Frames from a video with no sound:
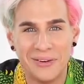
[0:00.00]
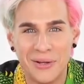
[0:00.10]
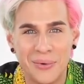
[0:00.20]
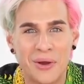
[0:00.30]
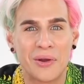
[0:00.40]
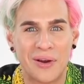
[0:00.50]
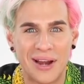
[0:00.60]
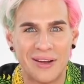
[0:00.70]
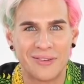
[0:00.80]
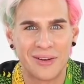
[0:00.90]
New
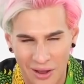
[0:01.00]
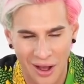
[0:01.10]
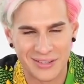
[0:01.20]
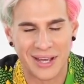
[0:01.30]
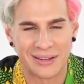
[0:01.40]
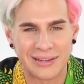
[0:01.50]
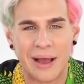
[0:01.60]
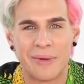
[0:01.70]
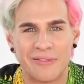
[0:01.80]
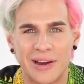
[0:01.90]
creative content
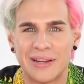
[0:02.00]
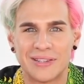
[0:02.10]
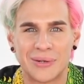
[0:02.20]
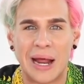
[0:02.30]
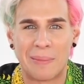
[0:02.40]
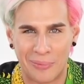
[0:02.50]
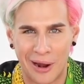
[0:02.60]
coming very soon, I